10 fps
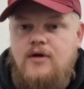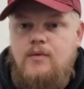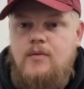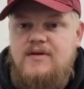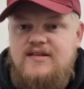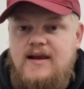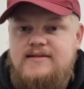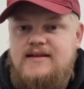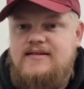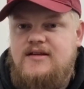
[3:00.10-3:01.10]
I will be
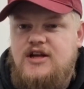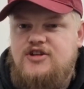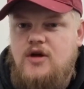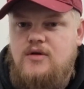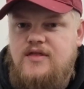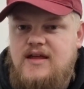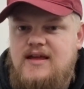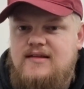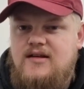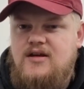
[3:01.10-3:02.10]
selling this, and I don't
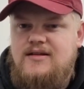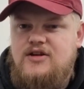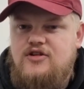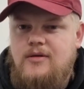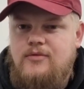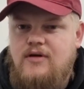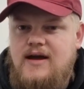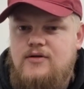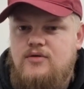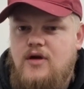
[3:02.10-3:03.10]
think it's a condition
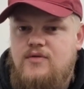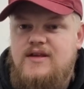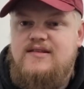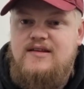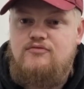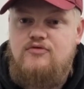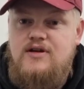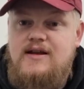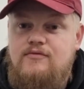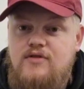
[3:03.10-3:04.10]
upgrade, although this is
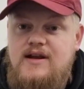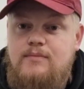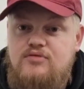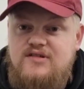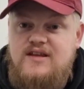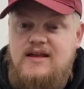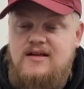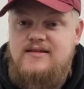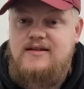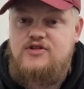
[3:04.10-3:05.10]
really pristine
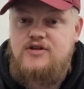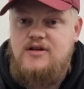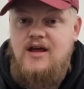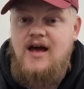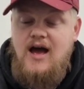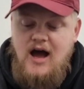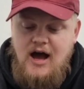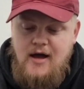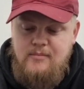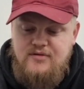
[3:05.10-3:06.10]
condition,
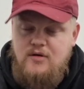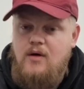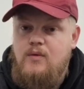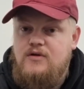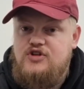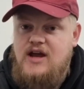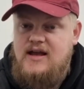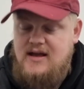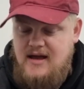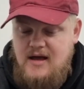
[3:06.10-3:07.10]
so I will
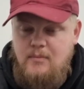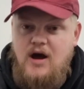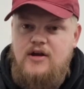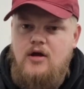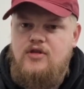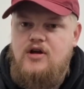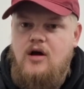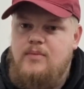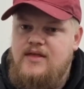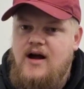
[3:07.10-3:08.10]
check, but I know the
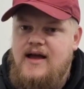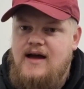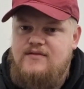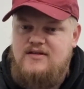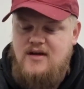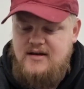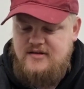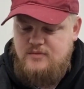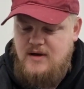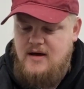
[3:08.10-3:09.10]
copy that I have is nice
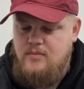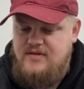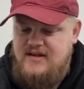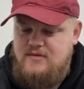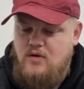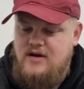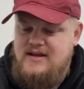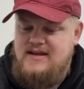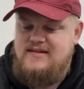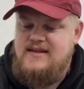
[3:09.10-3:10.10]
as well. But this one
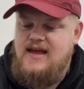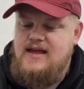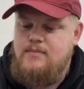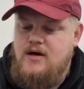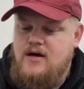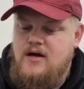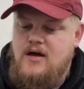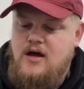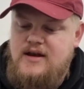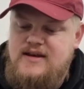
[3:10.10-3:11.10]
is Yaber
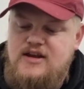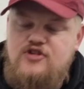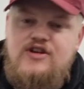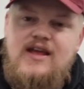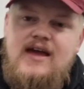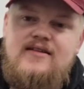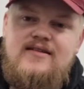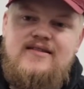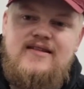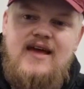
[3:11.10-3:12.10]
Ninja
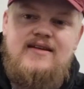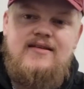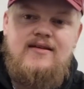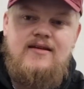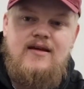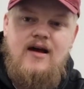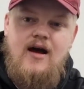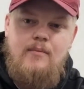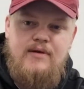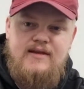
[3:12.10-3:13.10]
Gaiden Z.
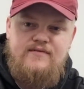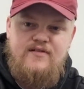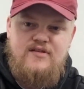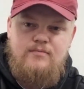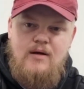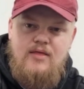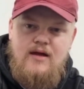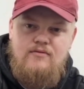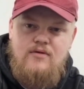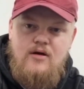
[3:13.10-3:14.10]
I believe I've spelt
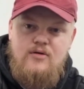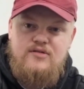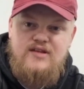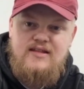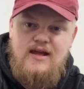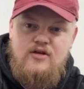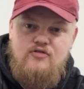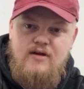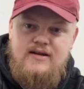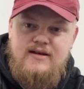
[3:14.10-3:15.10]
that or said that
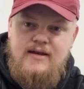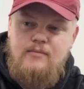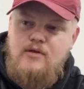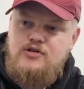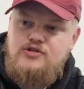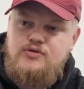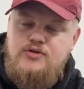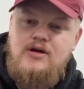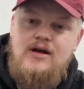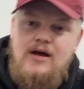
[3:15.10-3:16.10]
correctly, I'm not
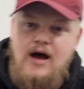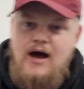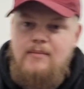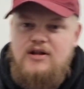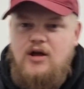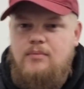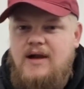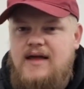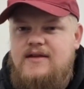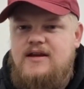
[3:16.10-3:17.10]
sure. I don't
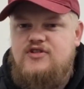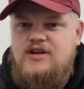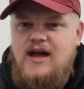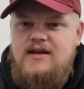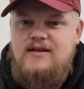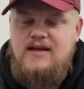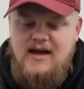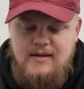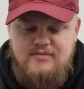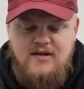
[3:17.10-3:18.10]
play the Ninja Gaiden
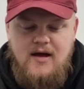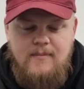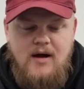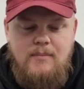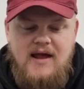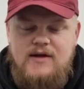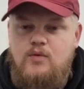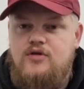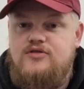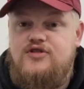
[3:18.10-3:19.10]
games. I played
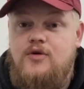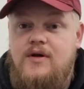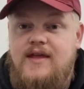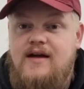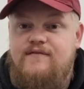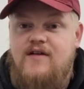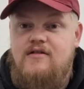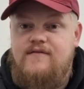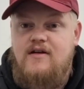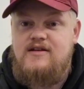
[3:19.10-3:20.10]
1 or 2 and they are
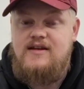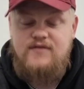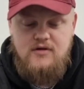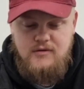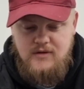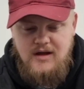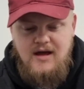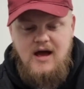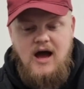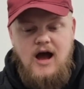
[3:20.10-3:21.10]
very difficult.
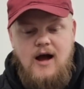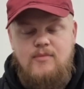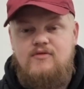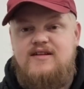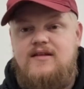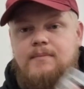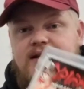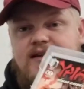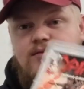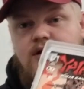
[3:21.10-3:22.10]
The reason I
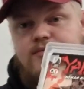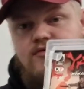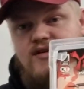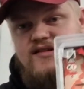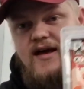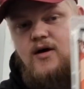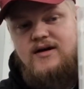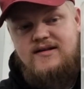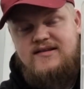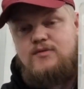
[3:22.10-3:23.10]
picked this one up to resell
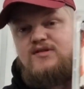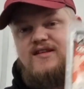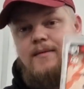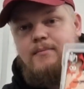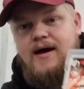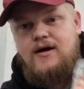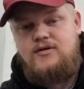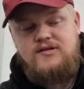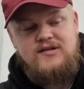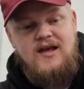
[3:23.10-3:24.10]
is this was
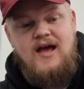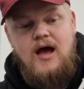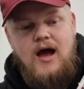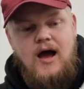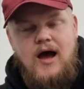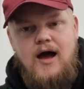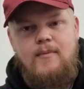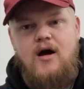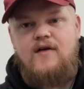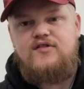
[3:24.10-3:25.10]
£10.
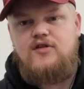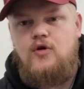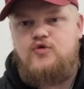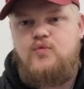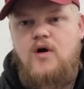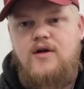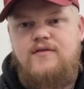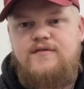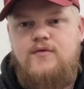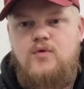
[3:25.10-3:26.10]
I've sold
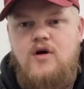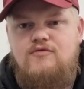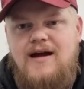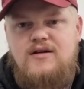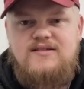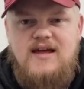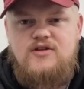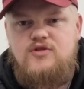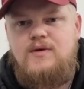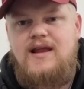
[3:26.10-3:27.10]
one for around
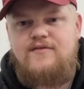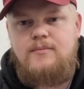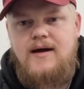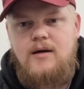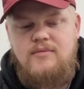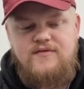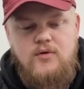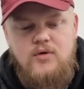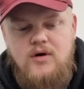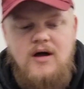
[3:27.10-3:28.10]
£10 to £11
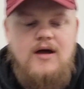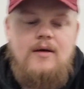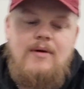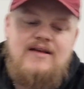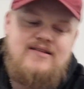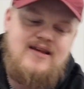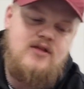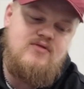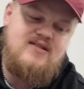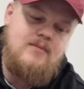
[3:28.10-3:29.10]
before, but as I say,
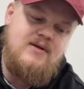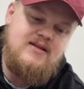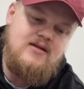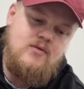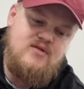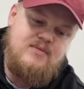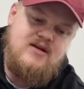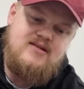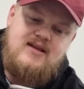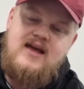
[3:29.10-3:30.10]
the reason I picked it up was
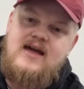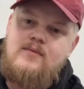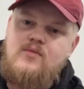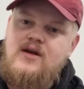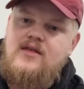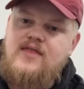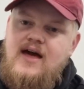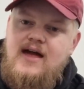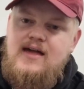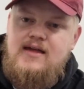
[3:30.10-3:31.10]
because it came with
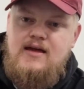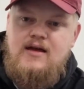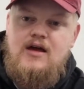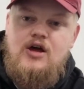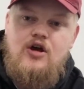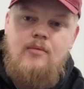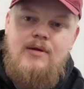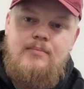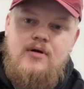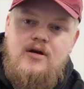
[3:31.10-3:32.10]
a
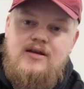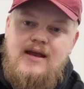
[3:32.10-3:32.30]
comic book.